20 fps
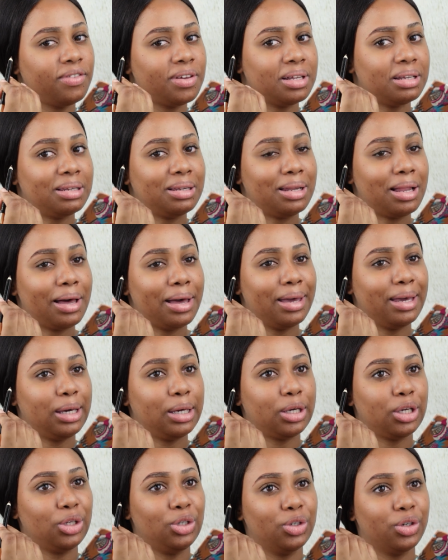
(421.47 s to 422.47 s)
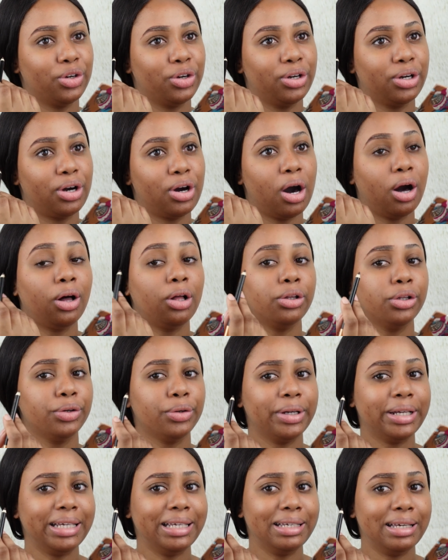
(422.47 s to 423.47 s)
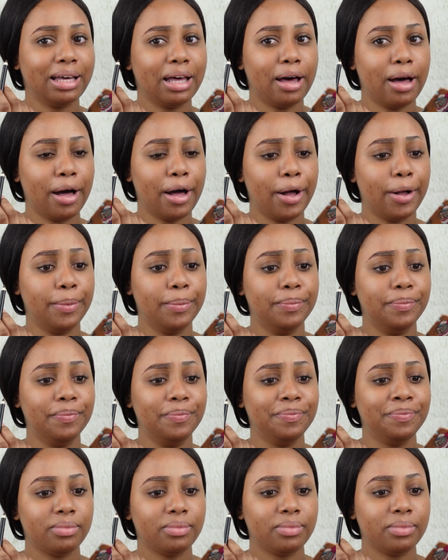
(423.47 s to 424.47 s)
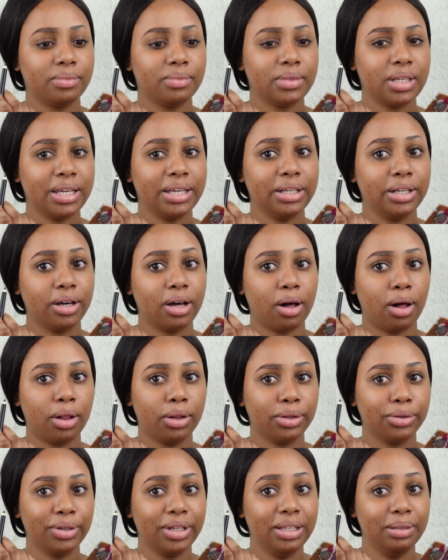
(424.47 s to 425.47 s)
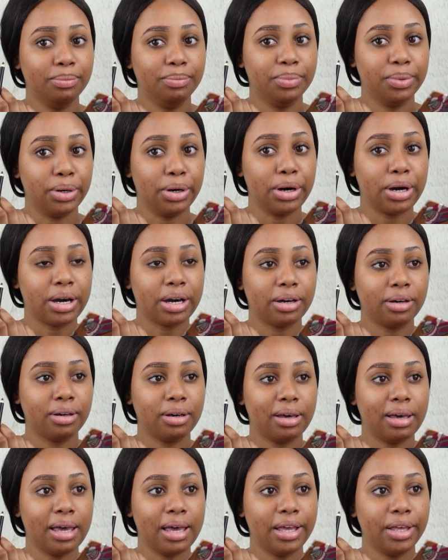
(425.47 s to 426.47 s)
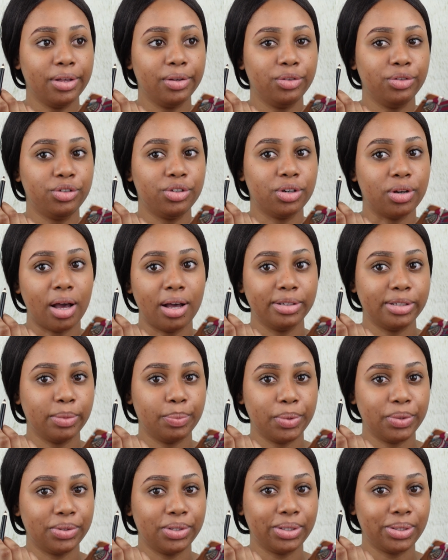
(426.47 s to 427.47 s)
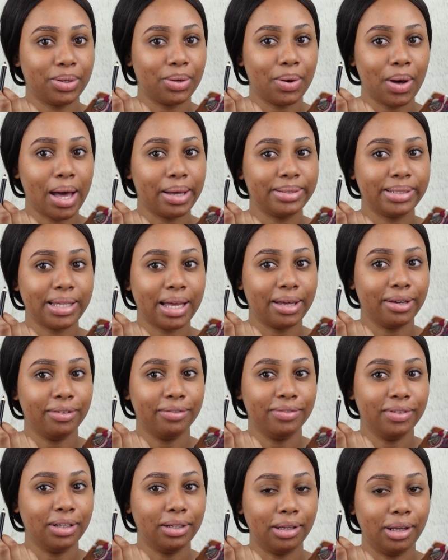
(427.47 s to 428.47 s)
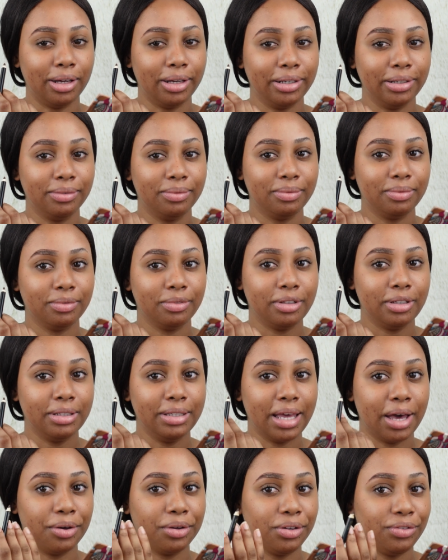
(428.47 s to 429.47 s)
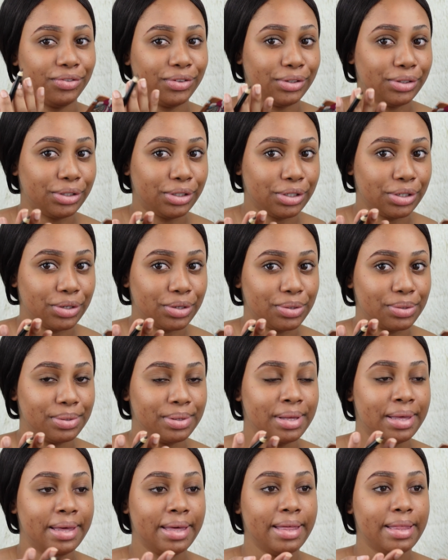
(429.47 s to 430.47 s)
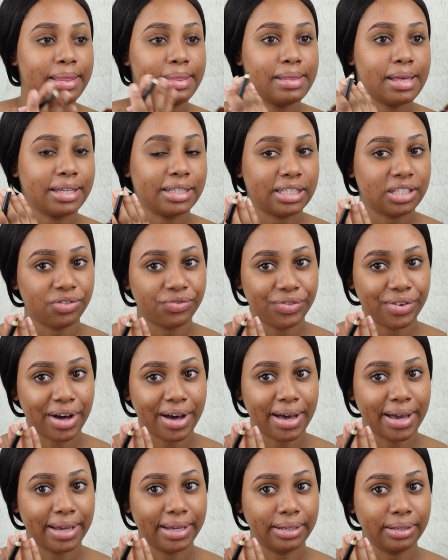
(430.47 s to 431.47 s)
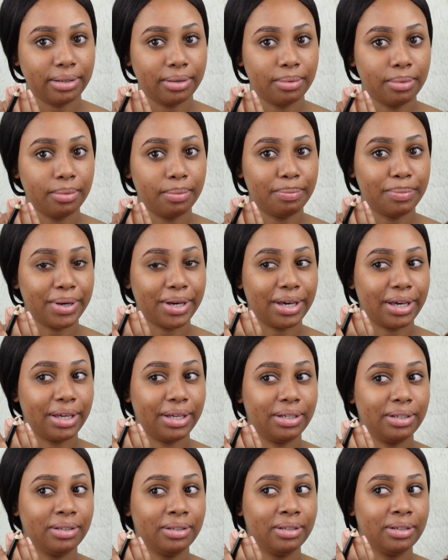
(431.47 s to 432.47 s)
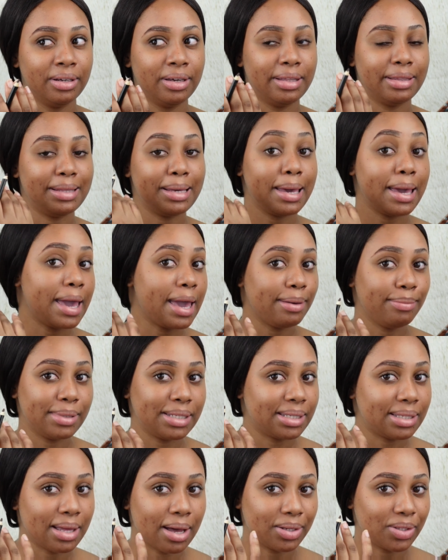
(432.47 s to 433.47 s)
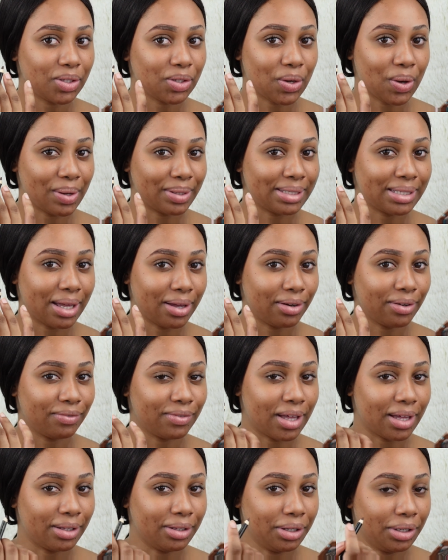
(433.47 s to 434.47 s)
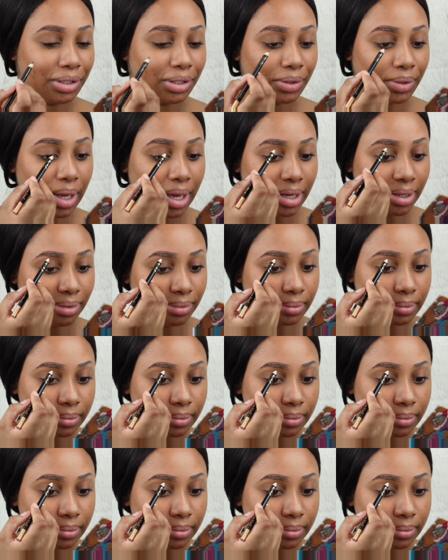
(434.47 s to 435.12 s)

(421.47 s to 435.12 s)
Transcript: it like you're coloring in a coloring book, and you're not supposed to go outside of the line. Now, if you do, that's fine, but the aim is not to go outside of that line, okay?